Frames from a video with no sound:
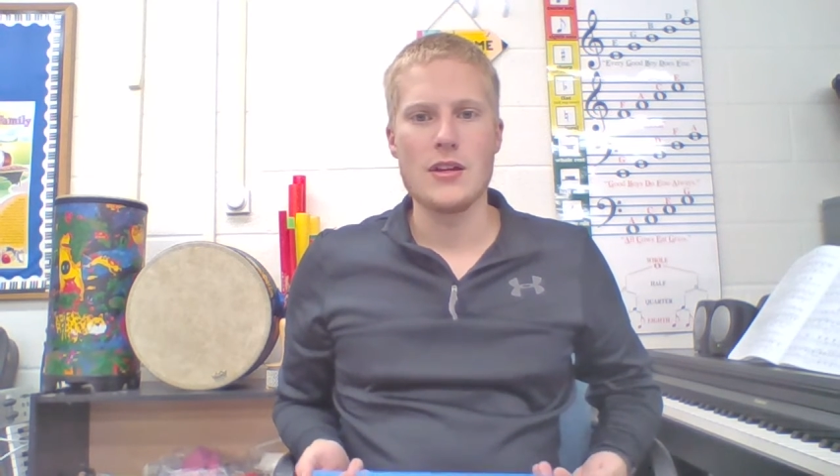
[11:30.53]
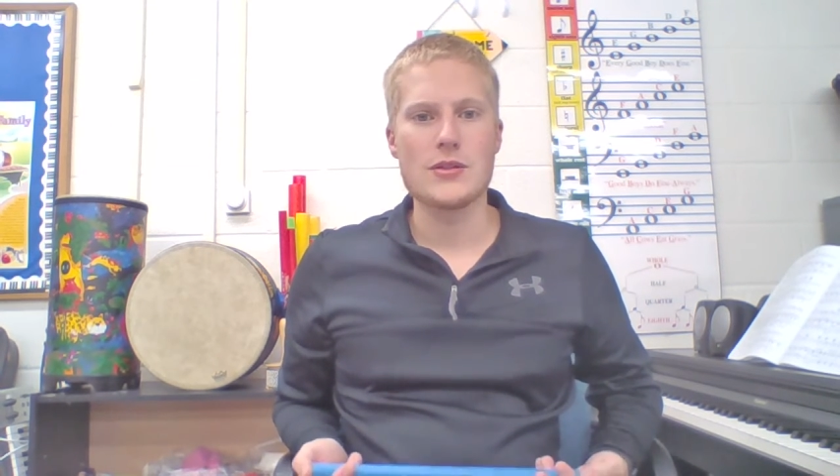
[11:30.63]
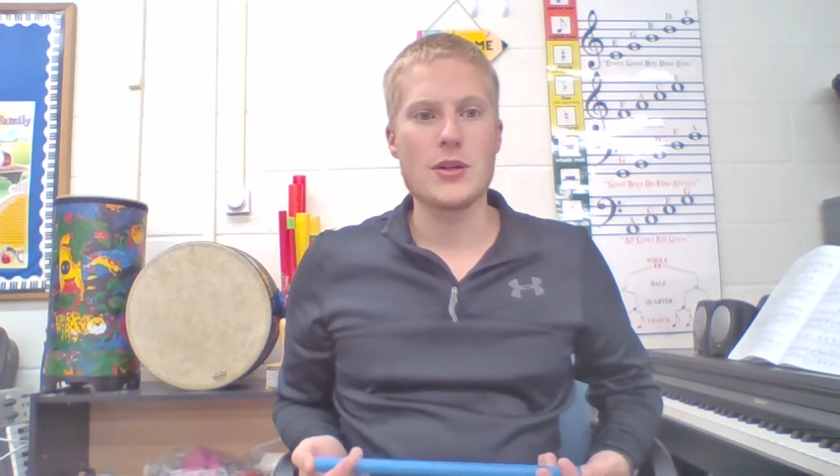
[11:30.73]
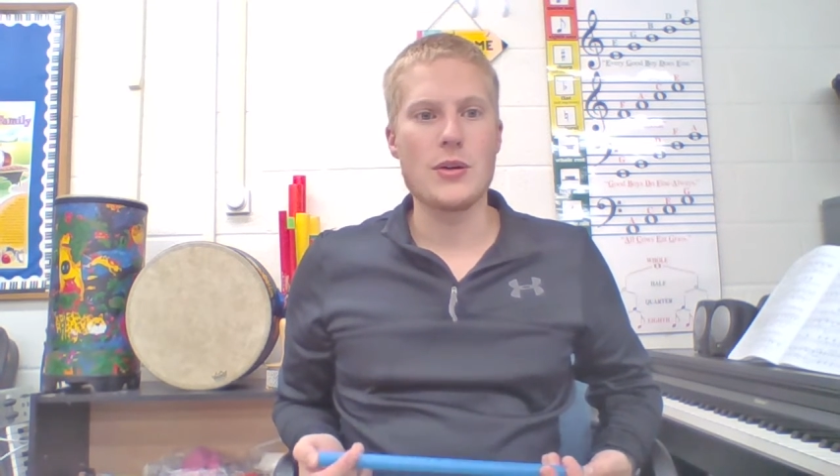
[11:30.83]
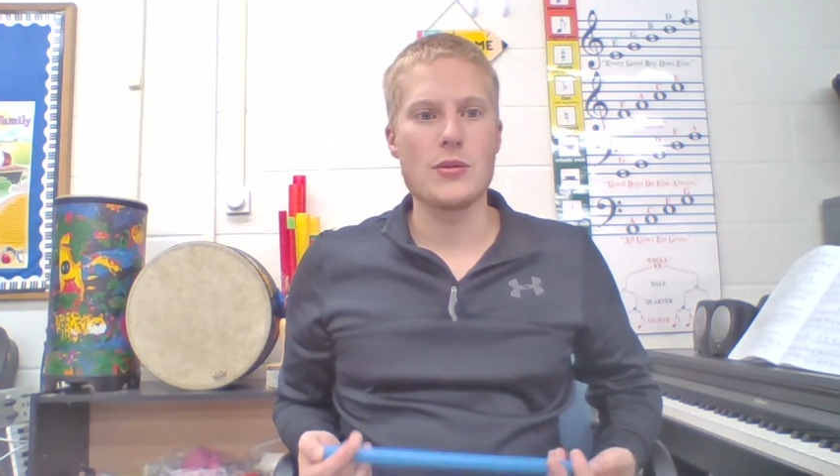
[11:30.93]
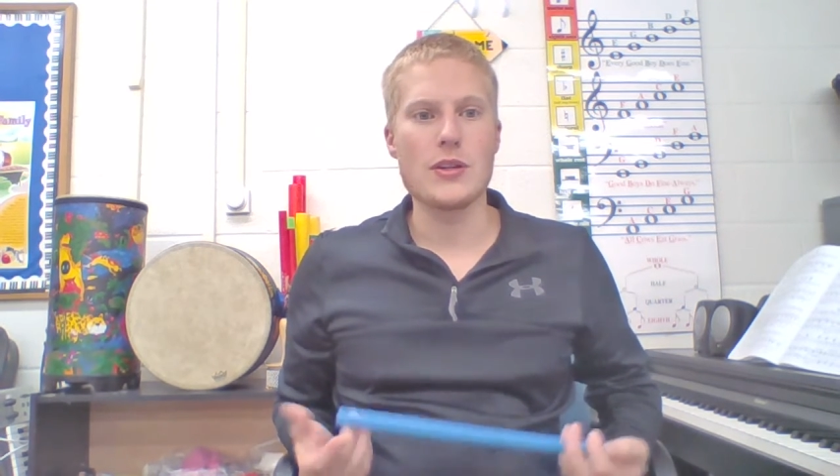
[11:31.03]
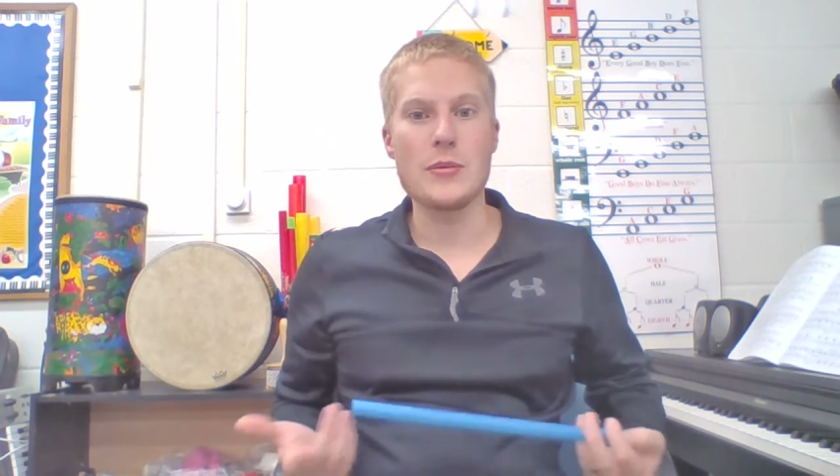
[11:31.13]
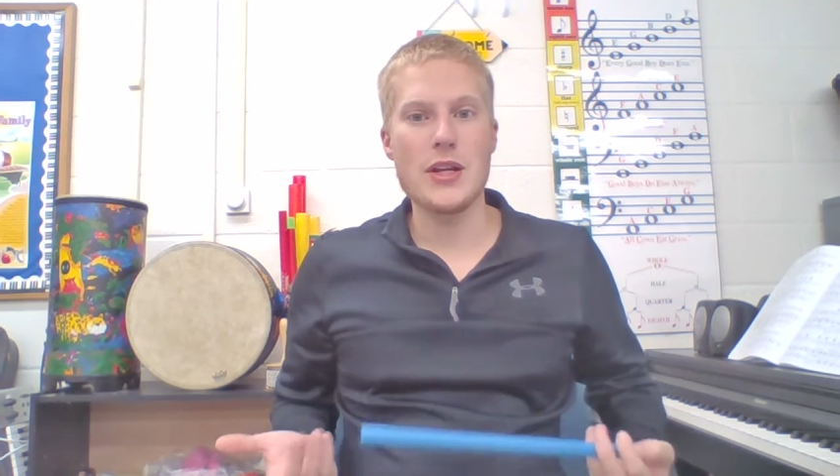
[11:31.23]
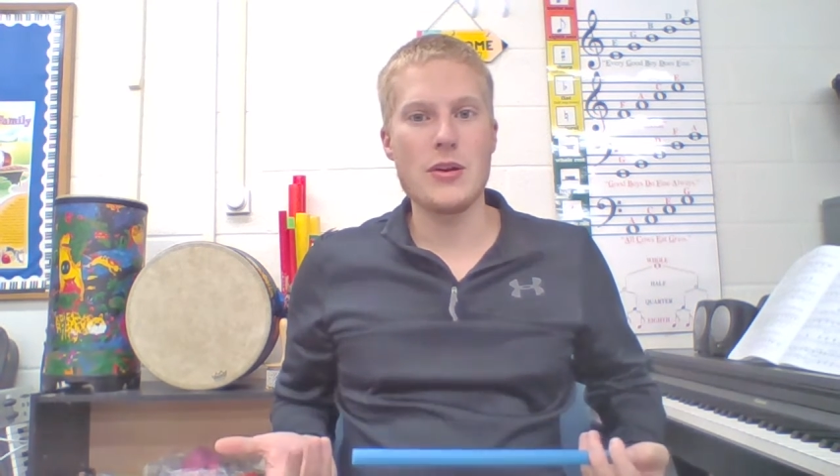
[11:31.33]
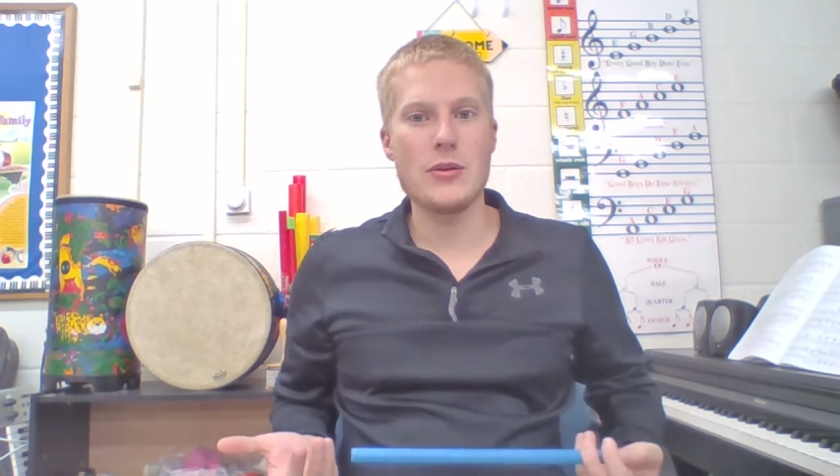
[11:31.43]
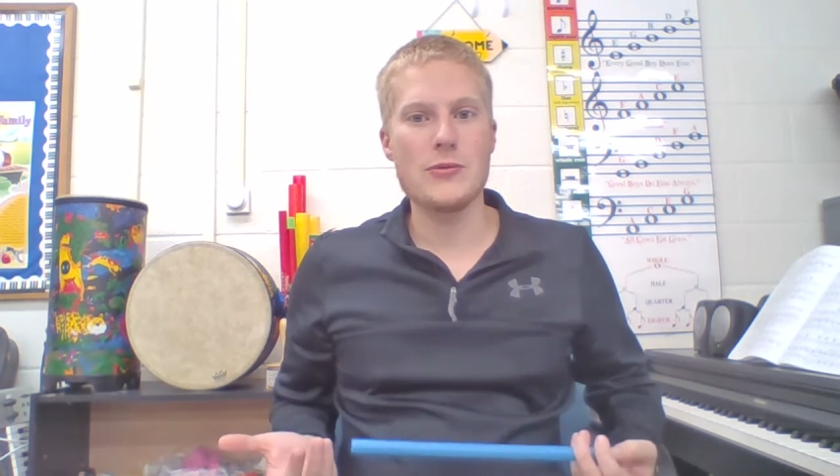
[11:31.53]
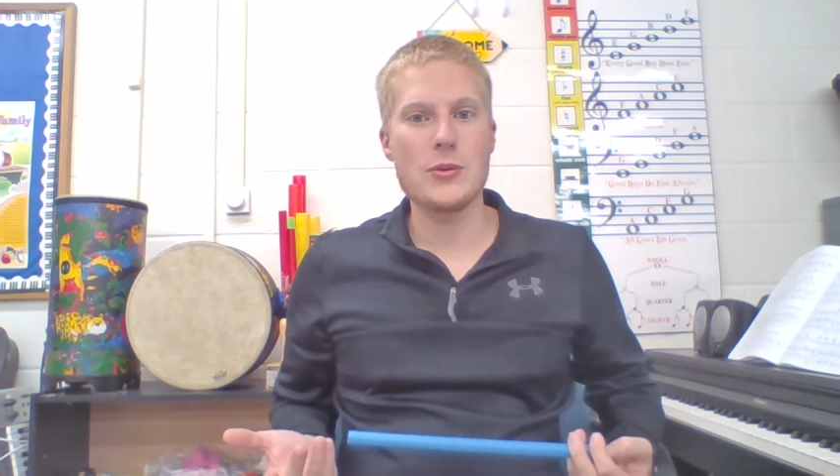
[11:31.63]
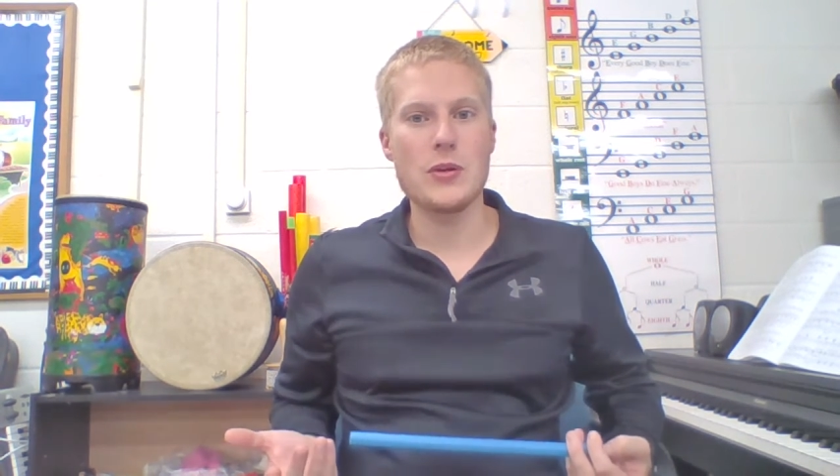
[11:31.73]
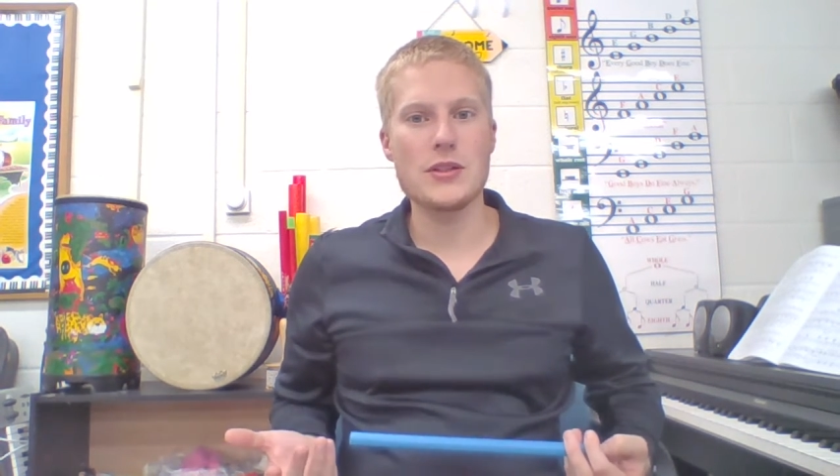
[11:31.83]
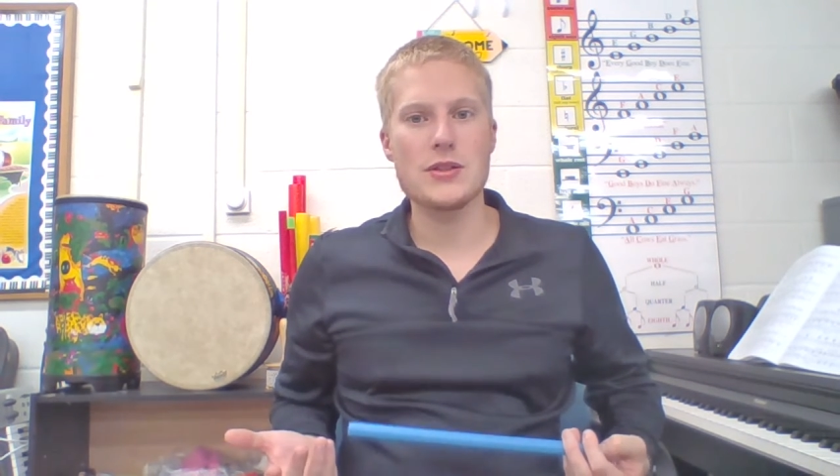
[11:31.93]
So let me know if
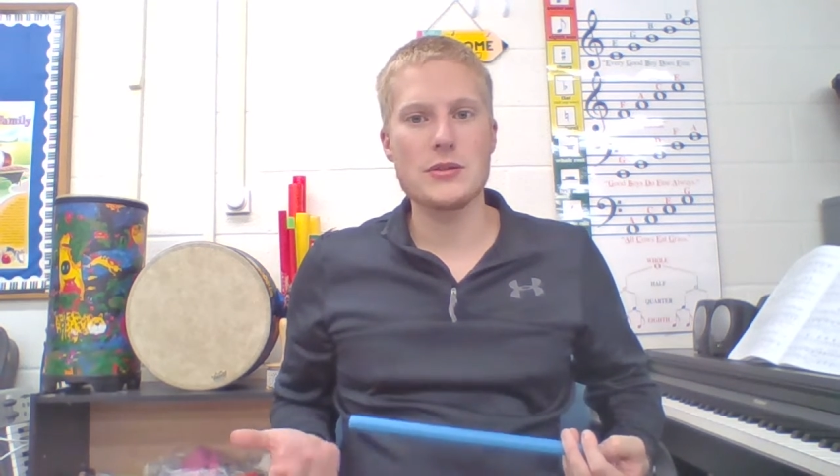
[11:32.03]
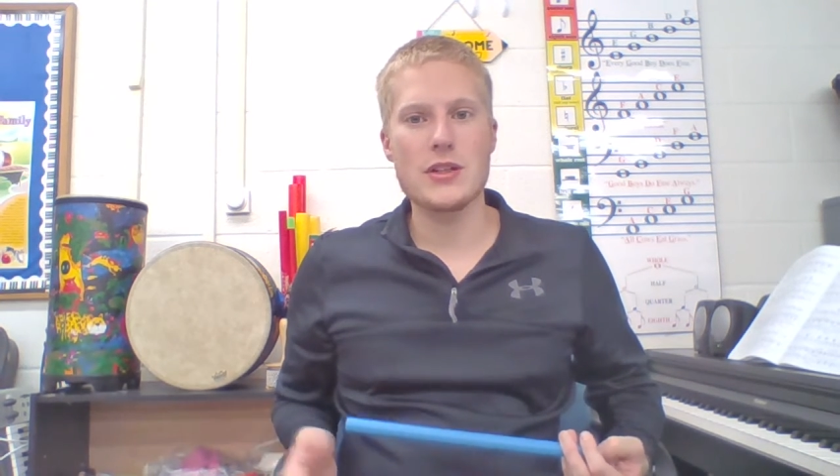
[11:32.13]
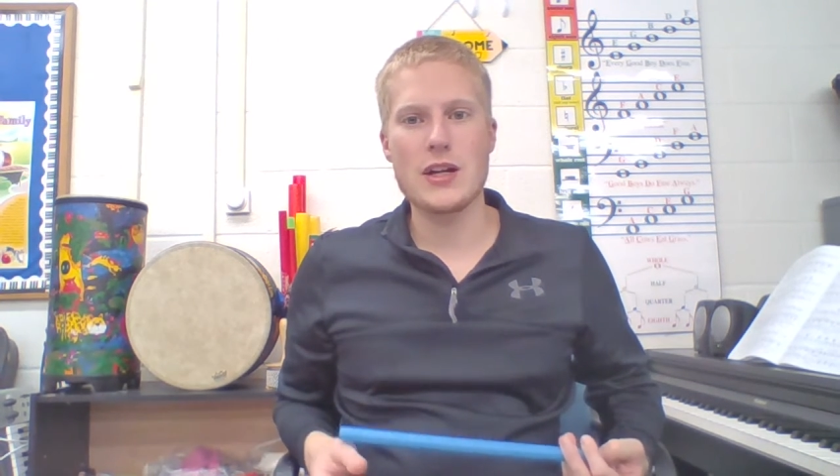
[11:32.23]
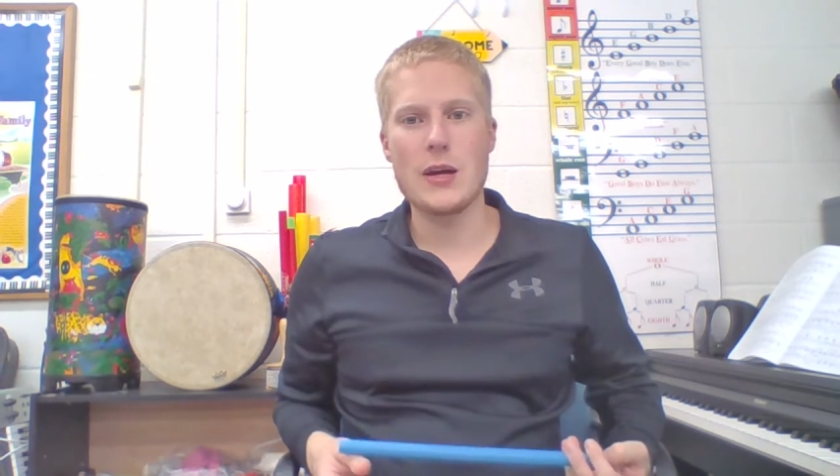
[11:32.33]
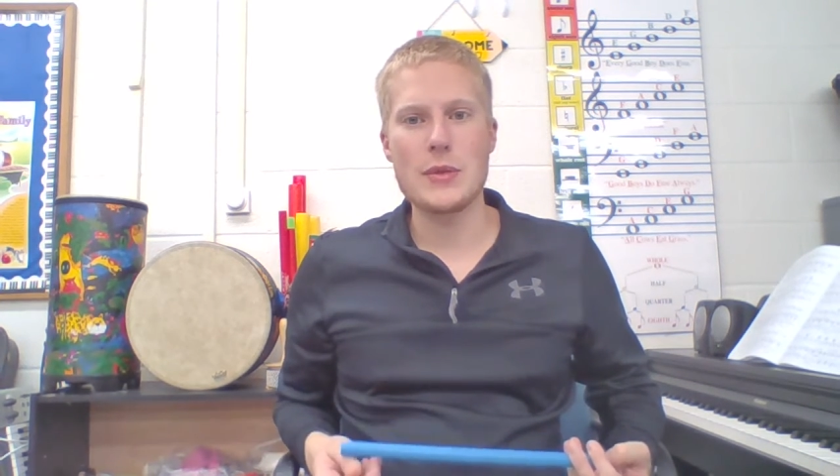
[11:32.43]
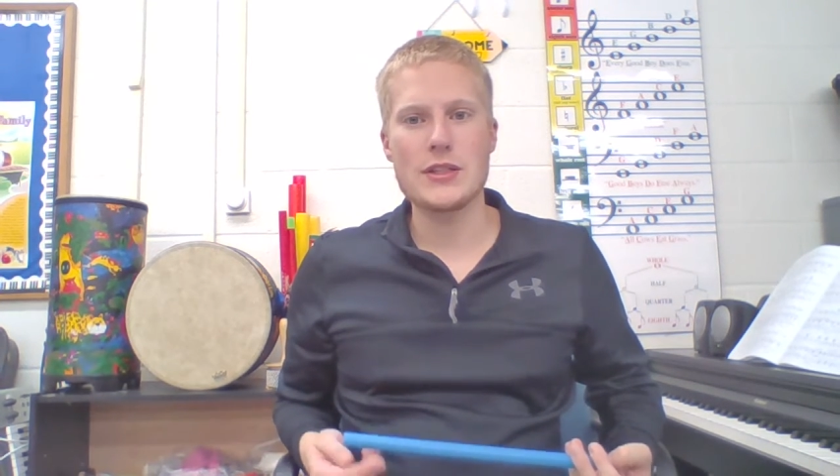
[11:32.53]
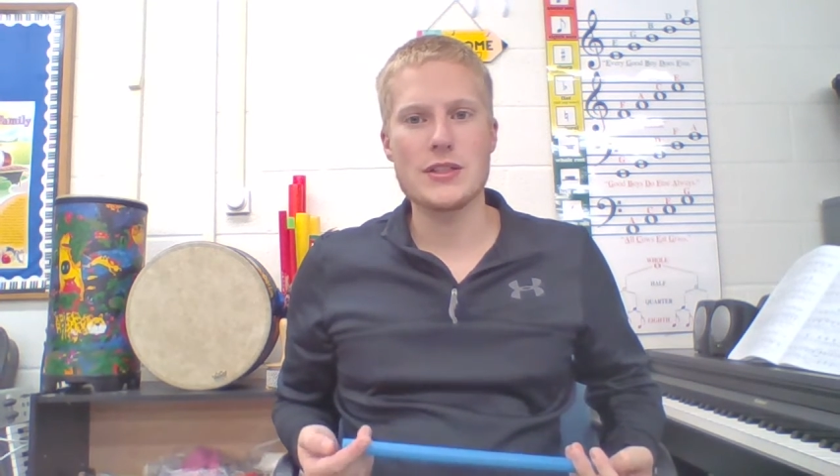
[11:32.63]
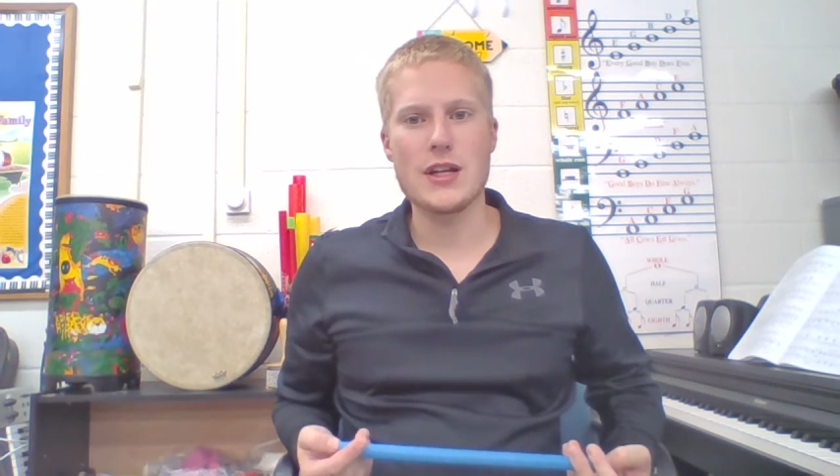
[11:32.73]
you want to in the comments.